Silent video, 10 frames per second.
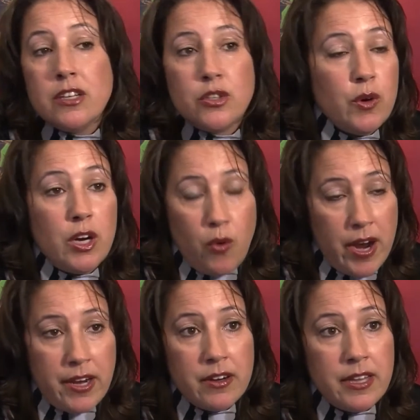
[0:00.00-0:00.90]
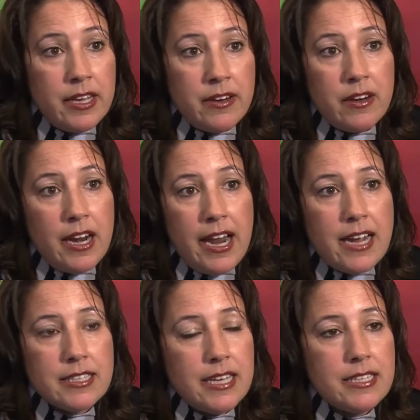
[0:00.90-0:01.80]
to acquire the internet
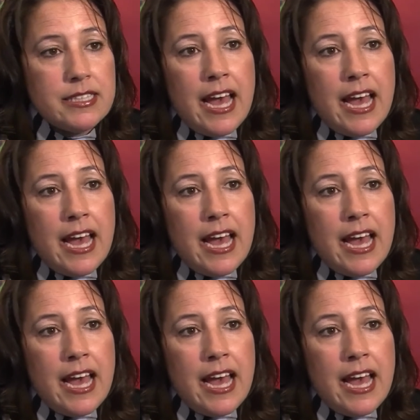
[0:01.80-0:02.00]
access.